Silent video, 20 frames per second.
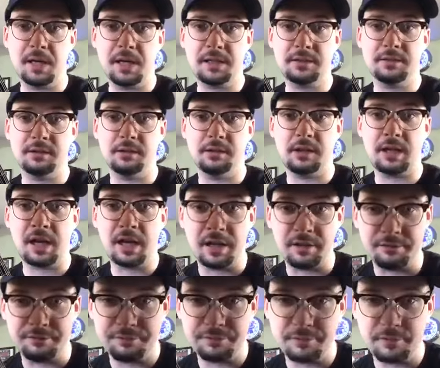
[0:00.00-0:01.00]
back to
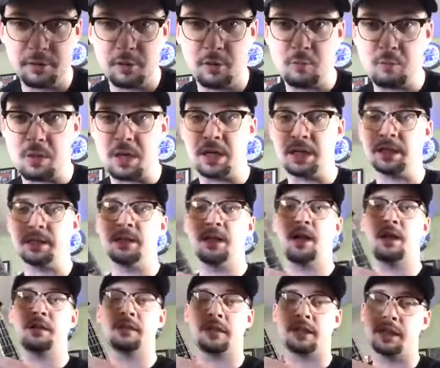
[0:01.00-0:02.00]
life. Oh my
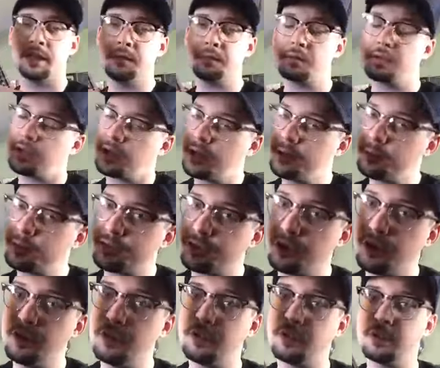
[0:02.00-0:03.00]
God. Like it was
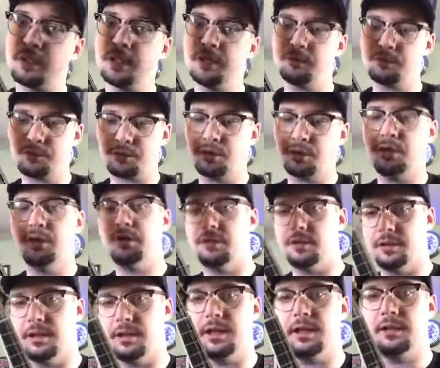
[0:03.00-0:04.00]
good. It was good
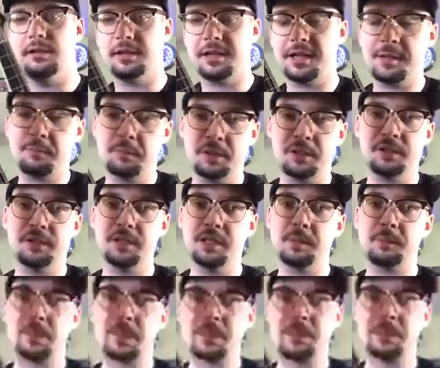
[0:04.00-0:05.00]
the day that I picked it
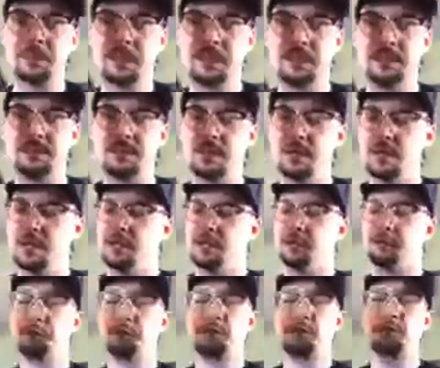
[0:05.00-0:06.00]
up out of the case.
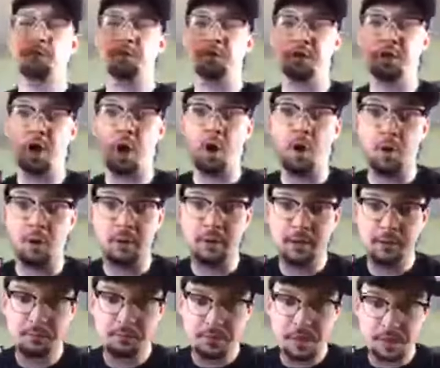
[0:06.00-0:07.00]
The frets were gone.
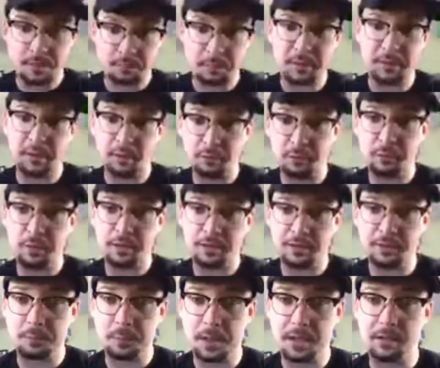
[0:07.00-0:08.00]
It was like playing a
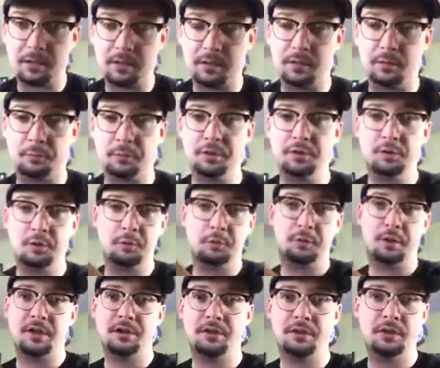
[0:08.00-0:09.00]
fretless mandolin. Original
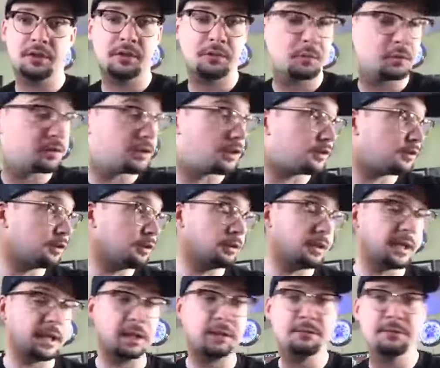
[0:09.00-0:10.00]
frets in it, which I still
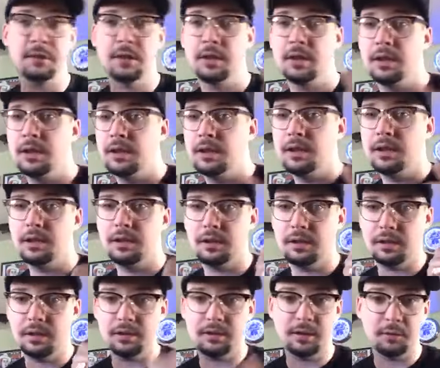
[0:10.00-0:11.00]
have,
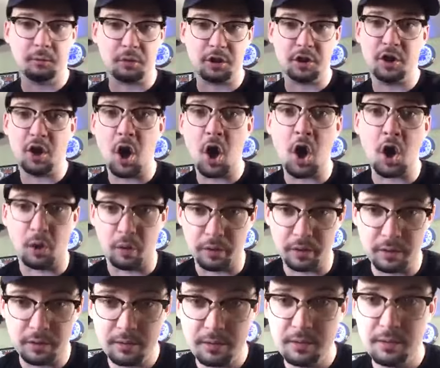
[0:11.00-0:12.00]
they were gone.
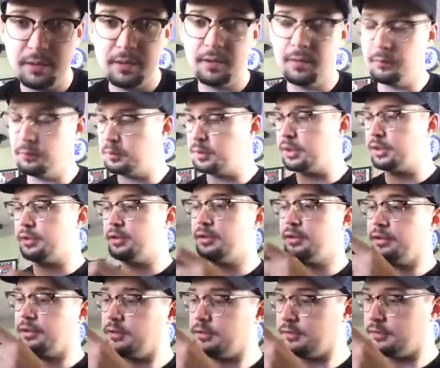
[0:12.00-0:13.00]
But